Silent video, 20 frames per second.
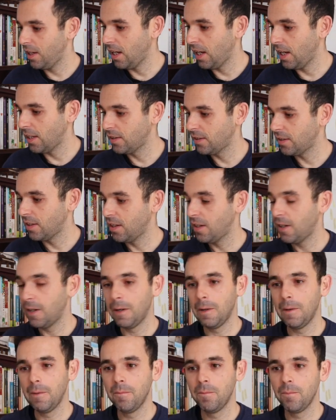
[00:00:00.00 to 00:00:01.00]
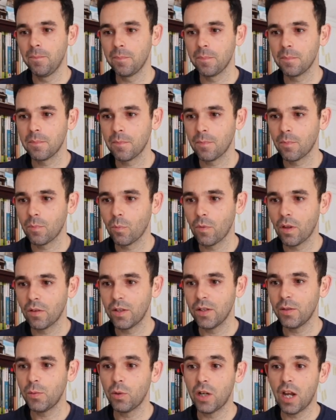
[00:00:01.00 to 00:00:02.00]
and
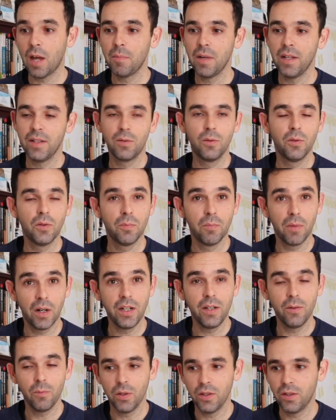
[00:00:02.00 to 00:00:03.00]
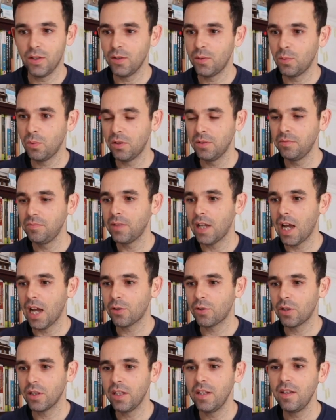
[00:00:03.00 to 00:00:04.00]
this one I made good money with this one,
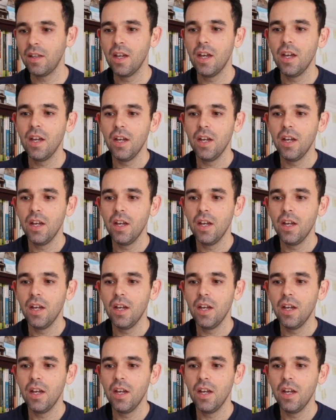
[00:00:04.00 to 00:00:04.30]
actually,